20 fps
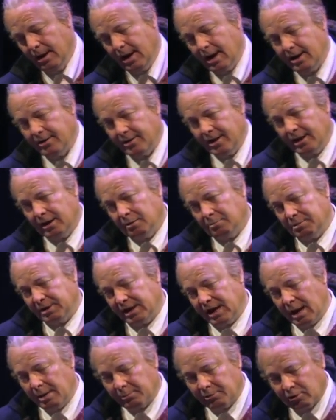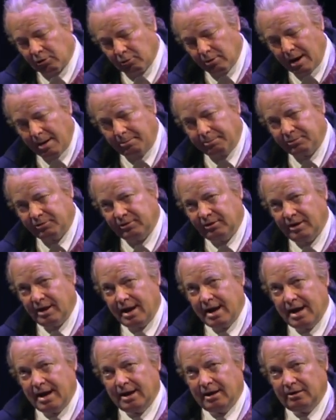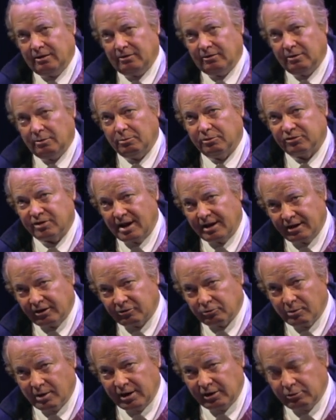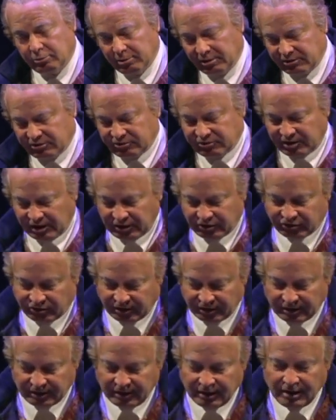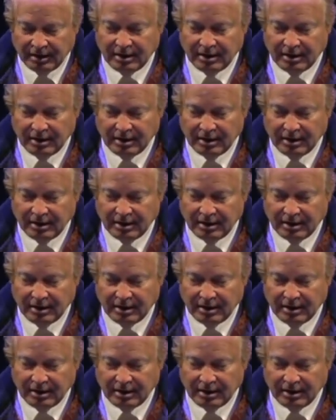and then it became corrupt and it was on its way to extinction.